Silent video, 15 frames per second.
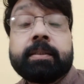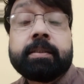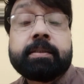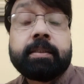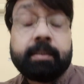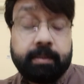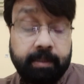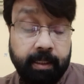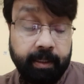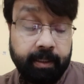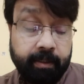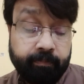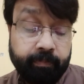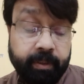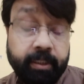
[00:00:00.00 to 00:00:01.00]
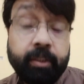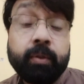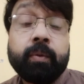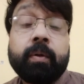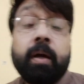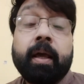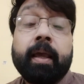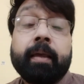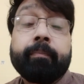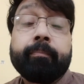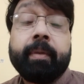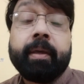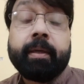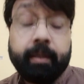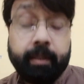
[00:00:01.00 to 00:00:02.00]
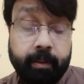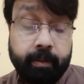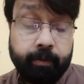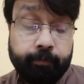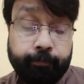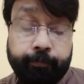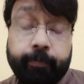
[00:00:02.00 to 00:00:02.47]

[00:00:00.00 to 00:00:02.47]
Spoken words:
is the second video I am making